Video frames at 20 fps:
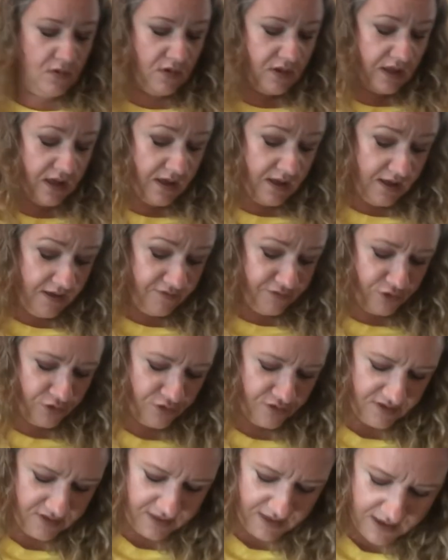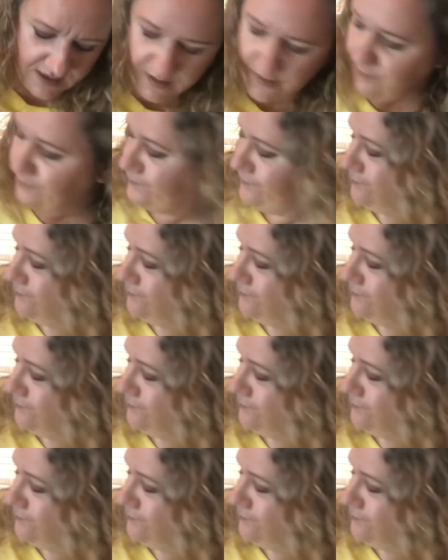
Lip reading: I have used that.